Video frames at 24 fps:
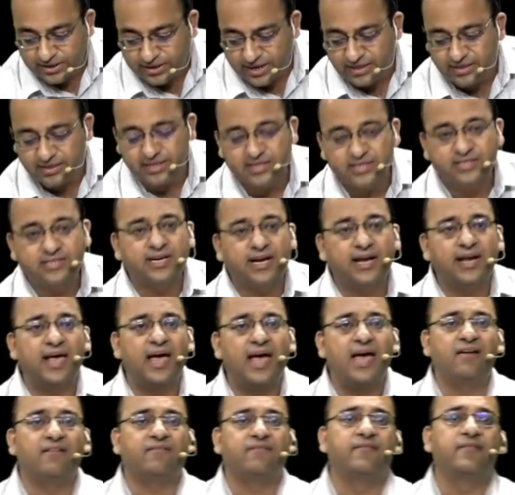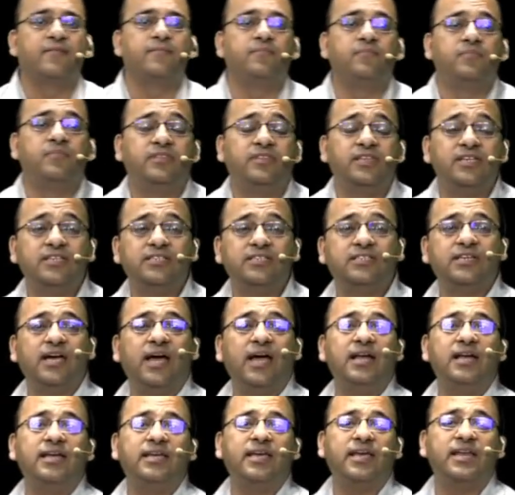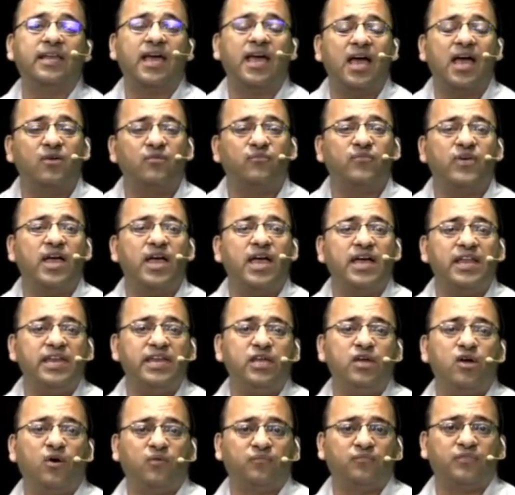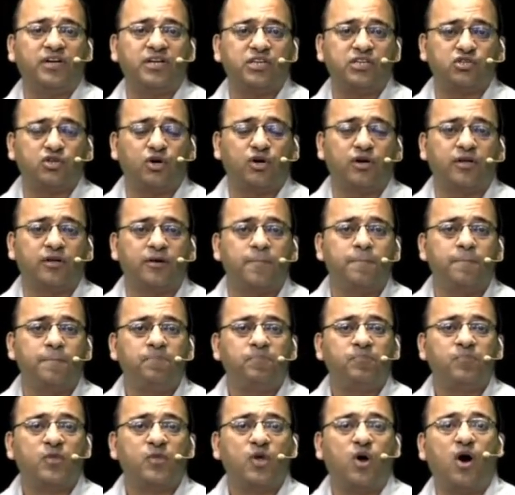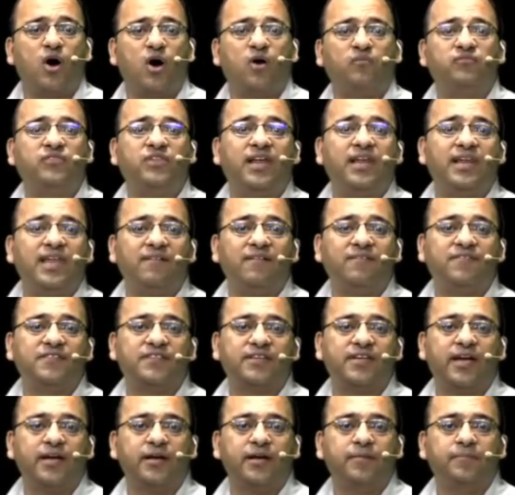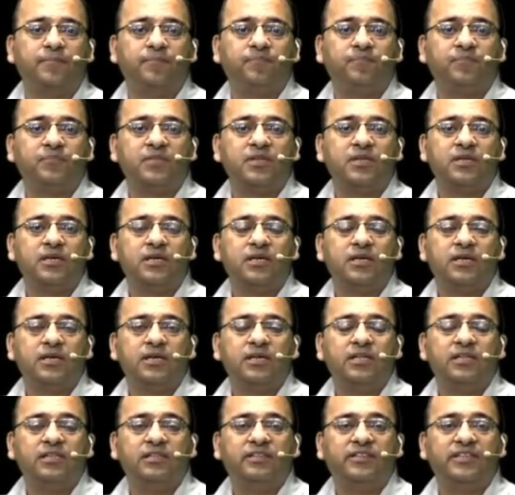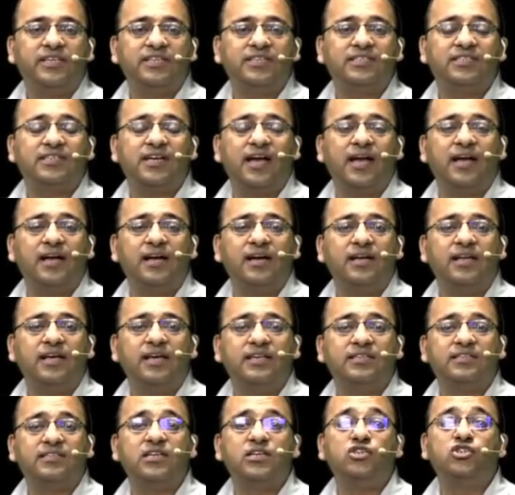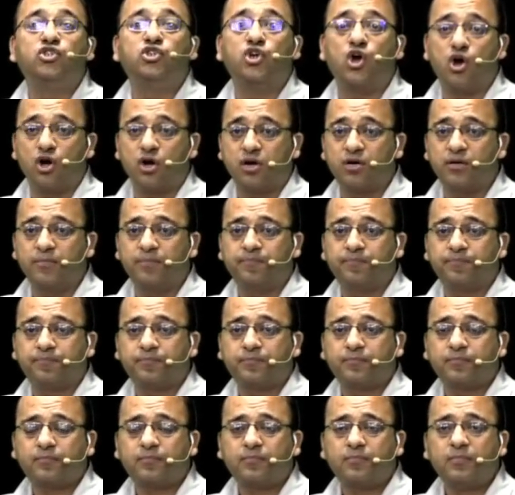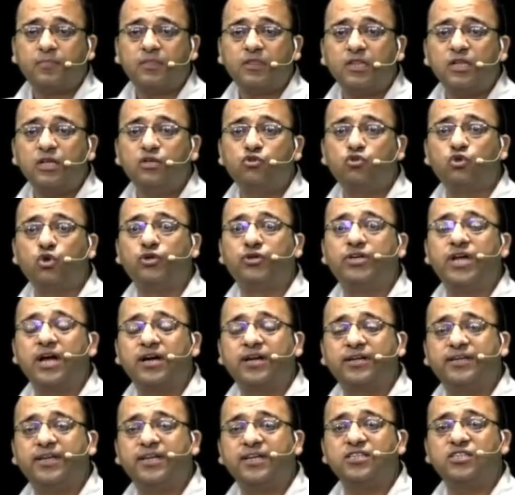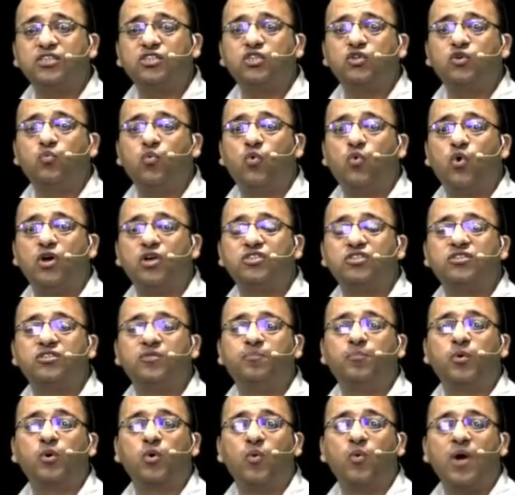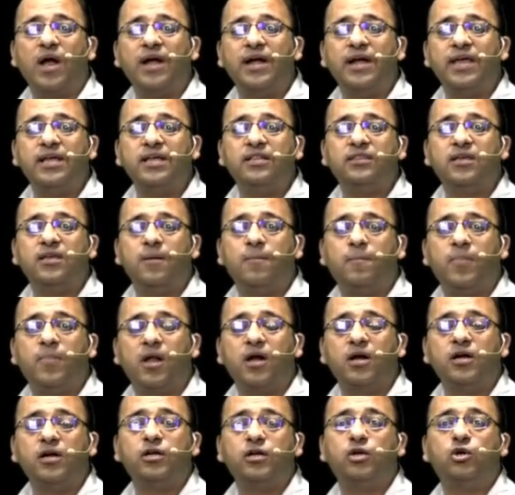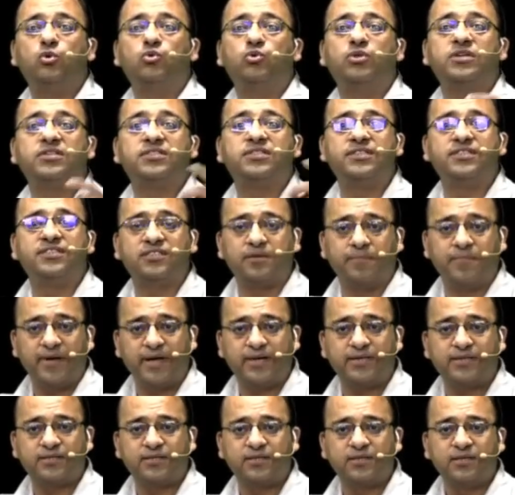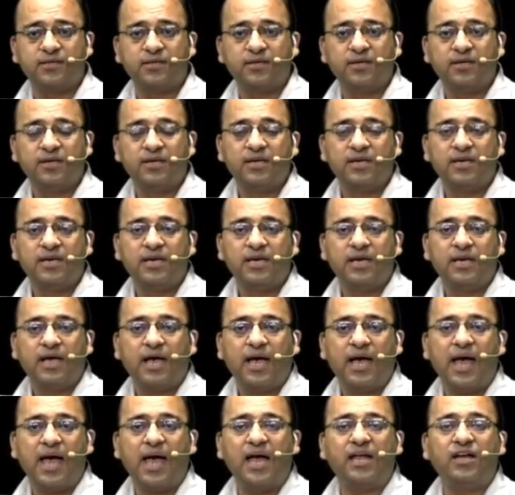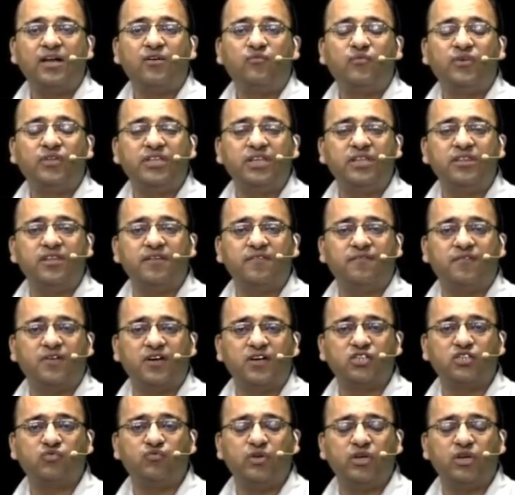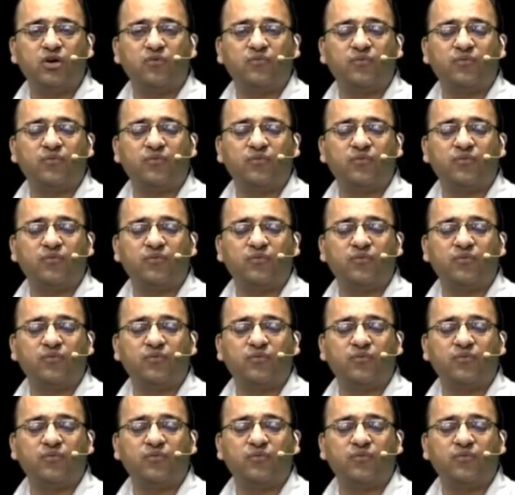can this child have this child can have any of the disorder of the left side this child is in shock so ductus was providing the blood to the systemics and within the first week of